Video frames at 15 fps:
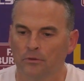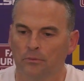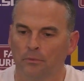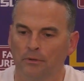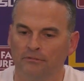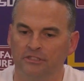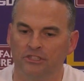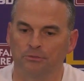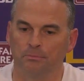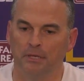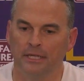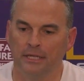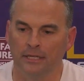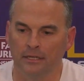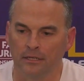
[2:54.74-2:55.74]
We've just
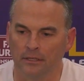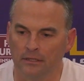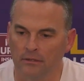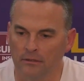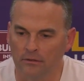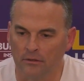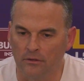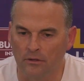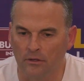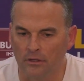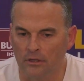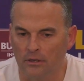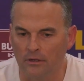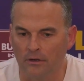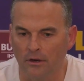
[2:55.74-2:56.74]
been
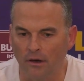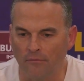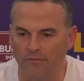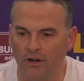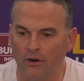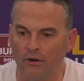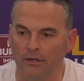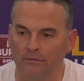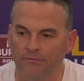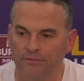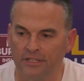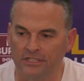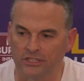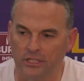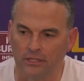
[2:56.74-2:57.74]
a very
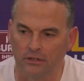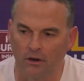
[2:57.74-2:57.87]
efficient